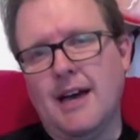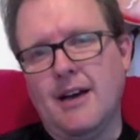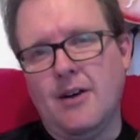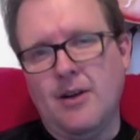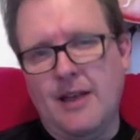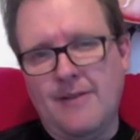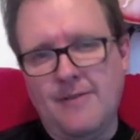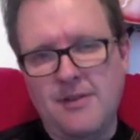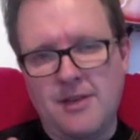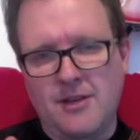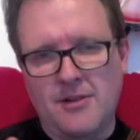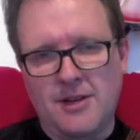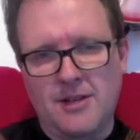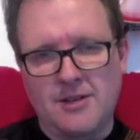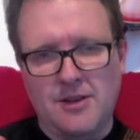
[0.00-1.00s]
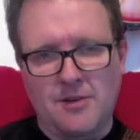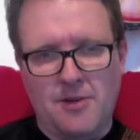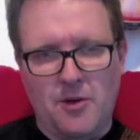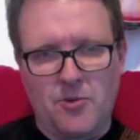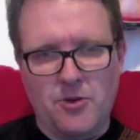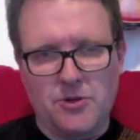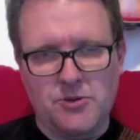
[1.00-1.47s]
everything you need to know
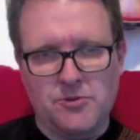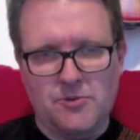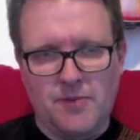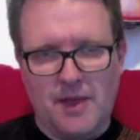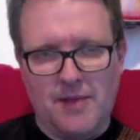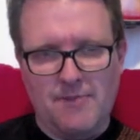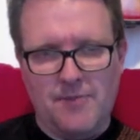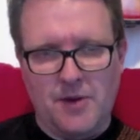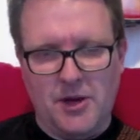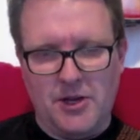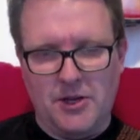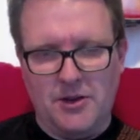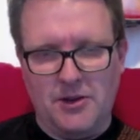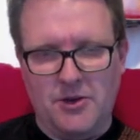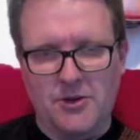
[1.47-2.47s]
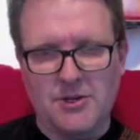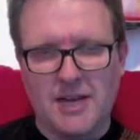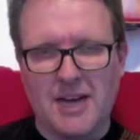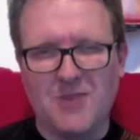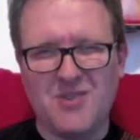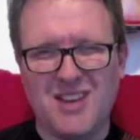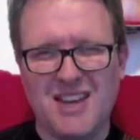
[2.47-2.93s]
about which part you're going to use. I
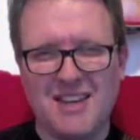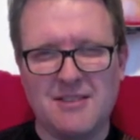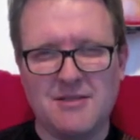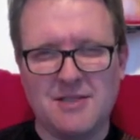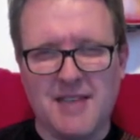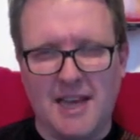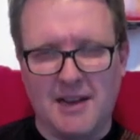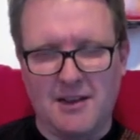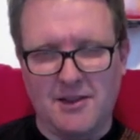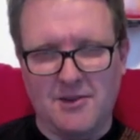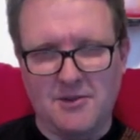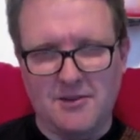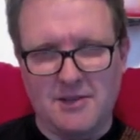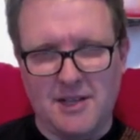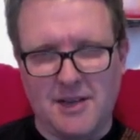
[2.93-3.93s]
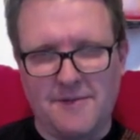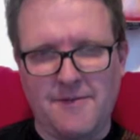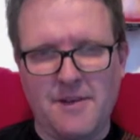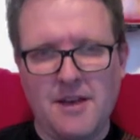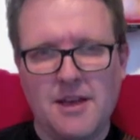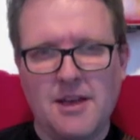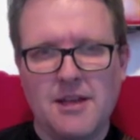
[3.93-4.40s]
don't want to get into technical stuff
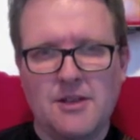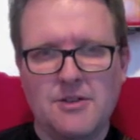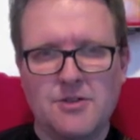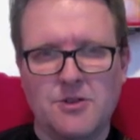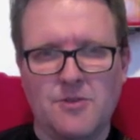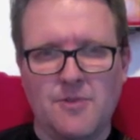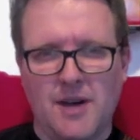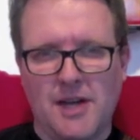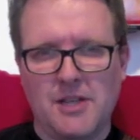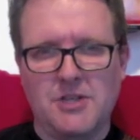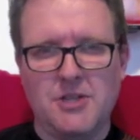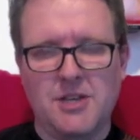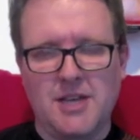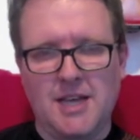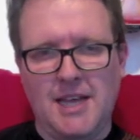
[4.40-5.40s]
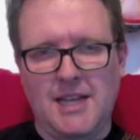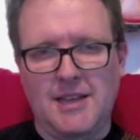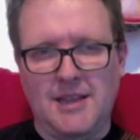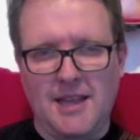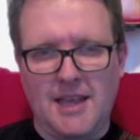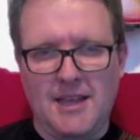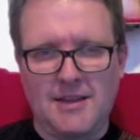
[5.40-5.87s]
too much in
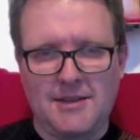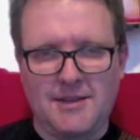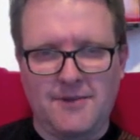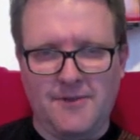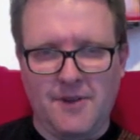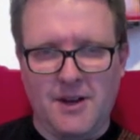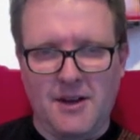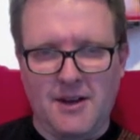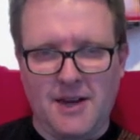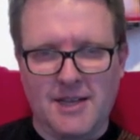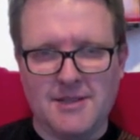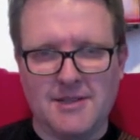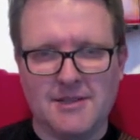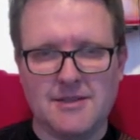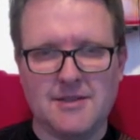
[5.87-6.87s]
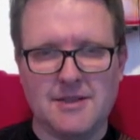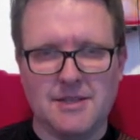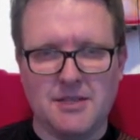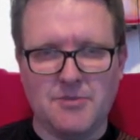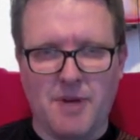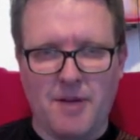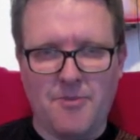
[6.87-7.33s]
these video lessons. This
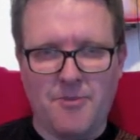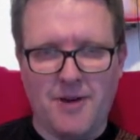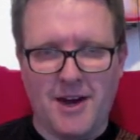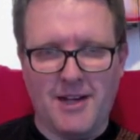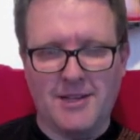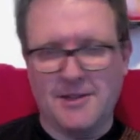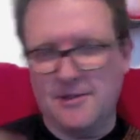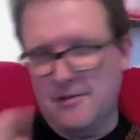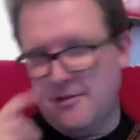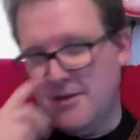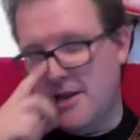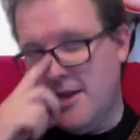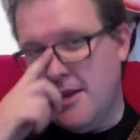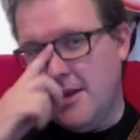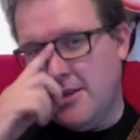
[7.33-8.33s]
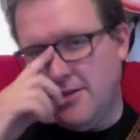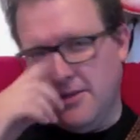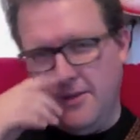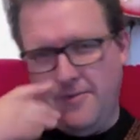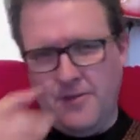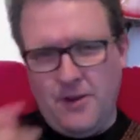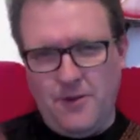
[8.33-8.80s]
is about practical. So
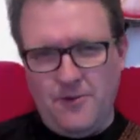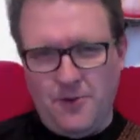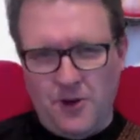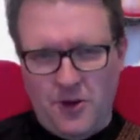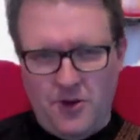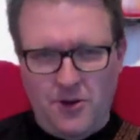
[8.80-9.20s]
hopefully you've got your